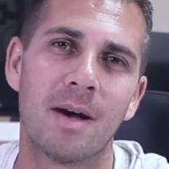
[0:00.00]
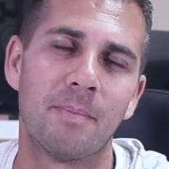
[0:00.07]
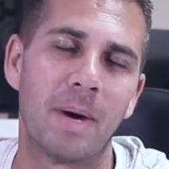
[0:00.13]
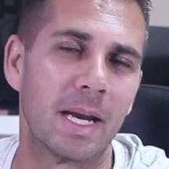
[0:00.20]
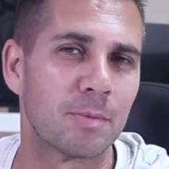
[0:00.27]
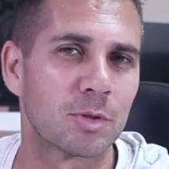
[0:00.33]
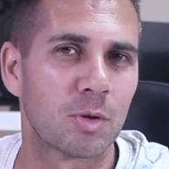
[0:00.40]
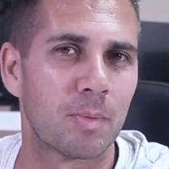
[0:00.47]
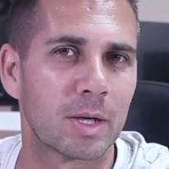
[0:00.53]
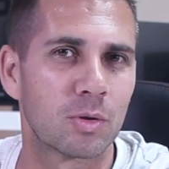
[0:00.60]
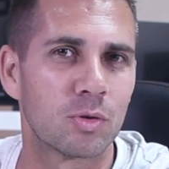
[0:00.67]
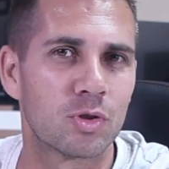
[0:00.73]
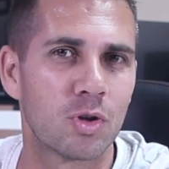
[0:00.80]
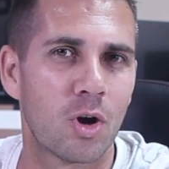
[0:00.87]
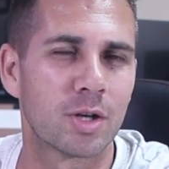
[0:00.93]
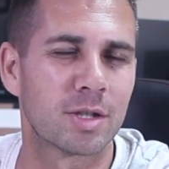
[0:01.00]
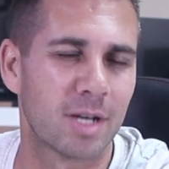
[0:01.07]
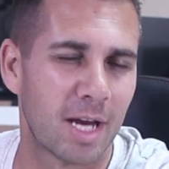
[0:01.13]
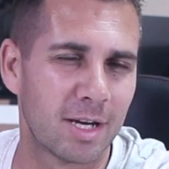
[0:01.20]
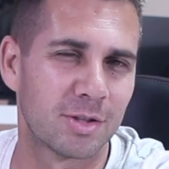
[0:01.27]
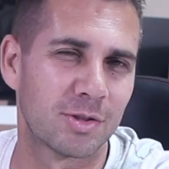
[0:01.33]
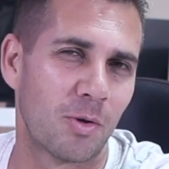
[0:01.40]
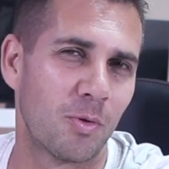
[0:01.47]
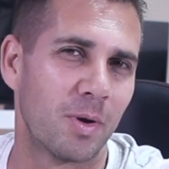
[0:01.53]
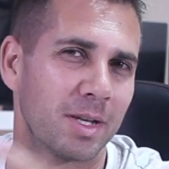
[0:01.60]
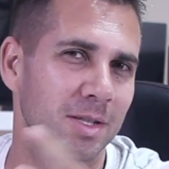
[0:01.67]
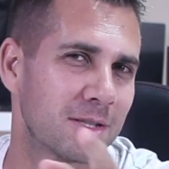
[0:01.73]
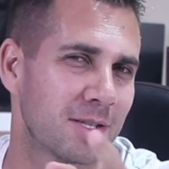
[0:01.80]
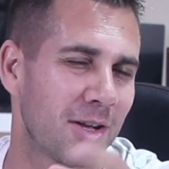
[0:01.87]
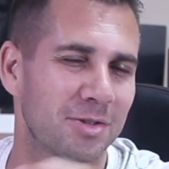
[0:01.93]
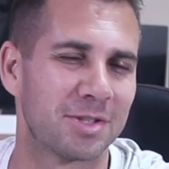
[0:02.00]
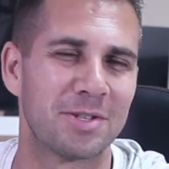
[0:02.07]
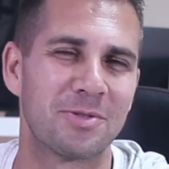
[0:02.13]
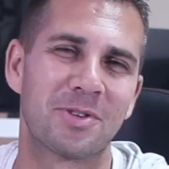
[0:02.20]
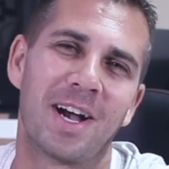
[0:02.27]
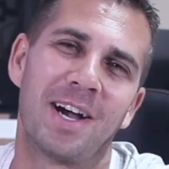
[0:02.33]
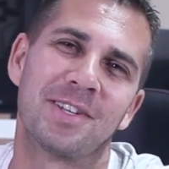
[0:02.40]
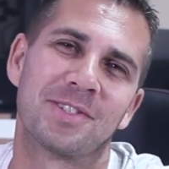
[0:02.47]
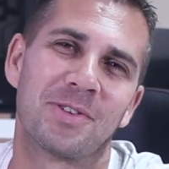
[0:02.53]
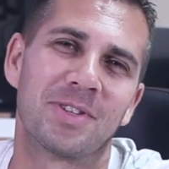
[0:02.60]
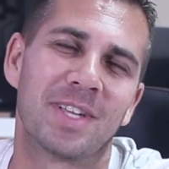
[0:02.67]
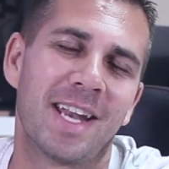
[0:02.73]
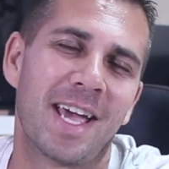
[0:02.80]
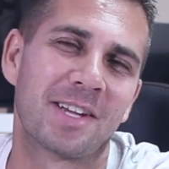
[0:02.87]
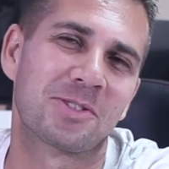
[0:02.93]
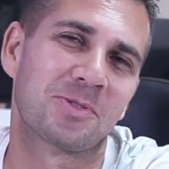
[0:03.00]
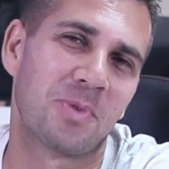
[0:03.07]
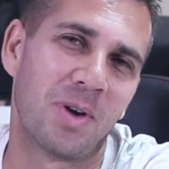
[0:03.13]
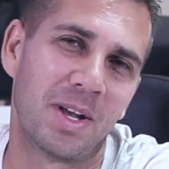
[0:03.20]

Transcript: My name is Roberto Jorge and as always I'll see you guys on the next